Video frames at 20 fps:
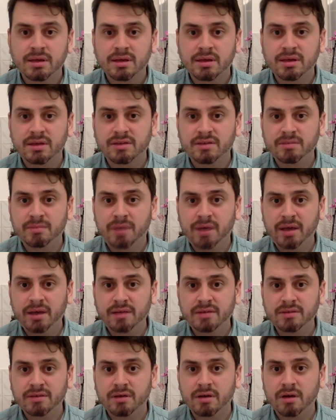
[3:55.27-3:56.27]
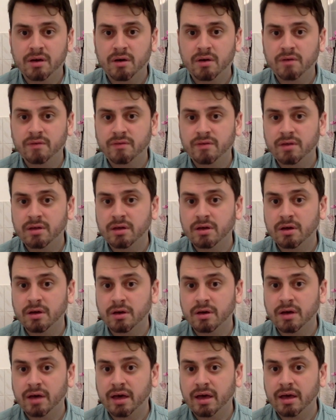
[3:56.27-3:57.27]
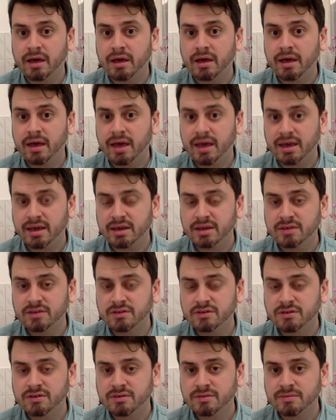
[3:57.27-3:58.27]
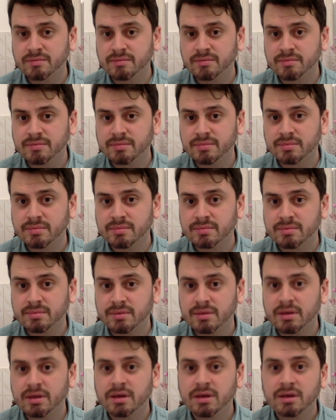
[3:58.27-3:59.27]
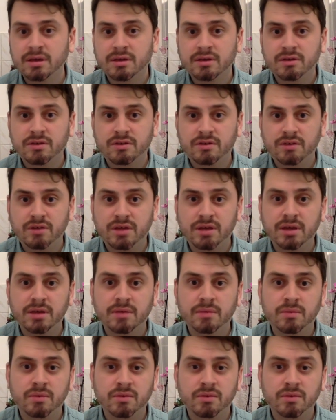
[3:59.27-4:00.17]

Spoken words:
in spite of her age, she